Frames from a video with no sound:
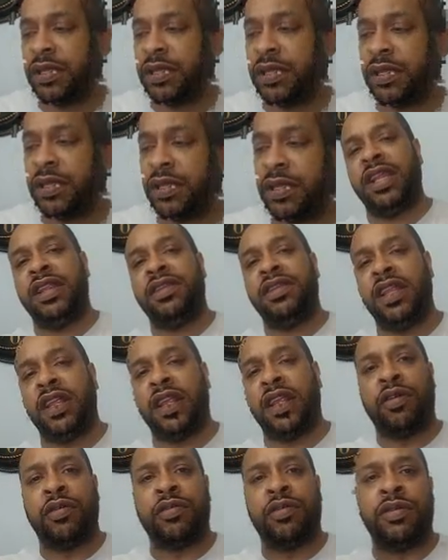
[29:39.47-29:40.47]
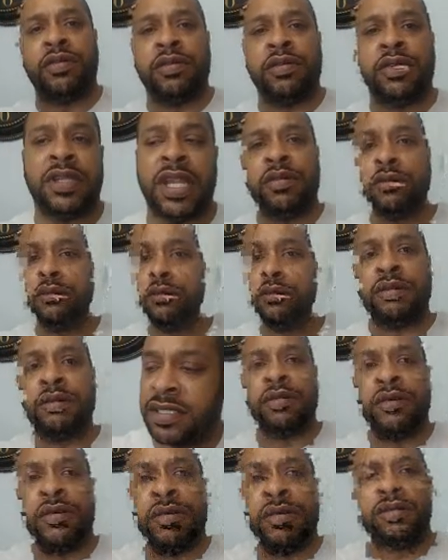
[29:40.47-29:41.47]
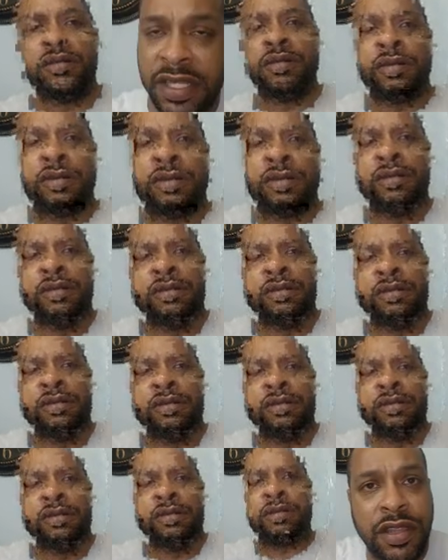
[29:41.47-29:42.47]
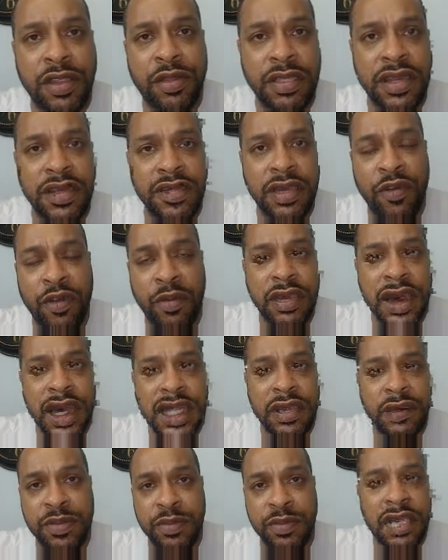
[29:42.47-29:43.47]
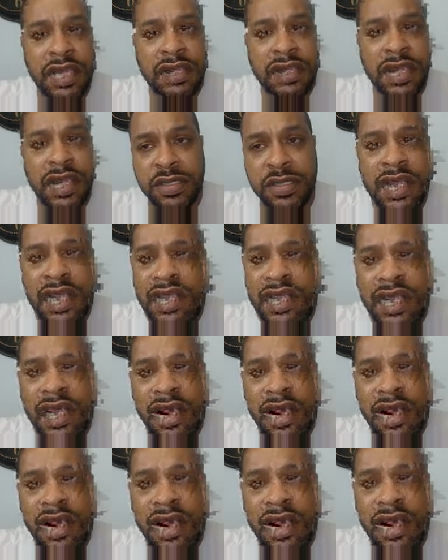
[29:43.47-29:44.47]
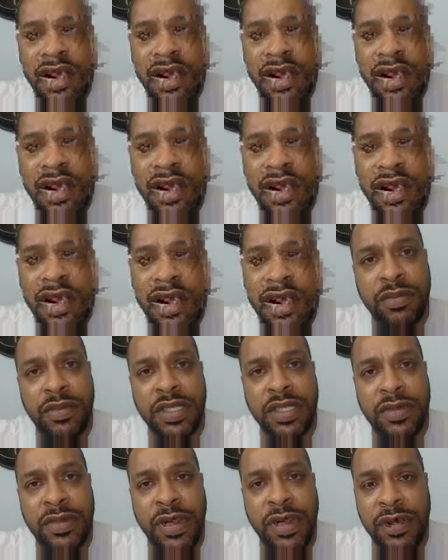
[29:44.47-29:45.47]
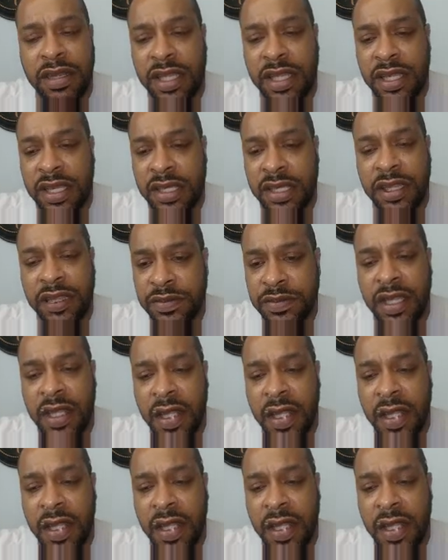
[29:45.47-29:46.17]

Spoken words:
In you know, not necessarily in the next 3 or 4 months, but 6, 7, 9, 8 months down the line.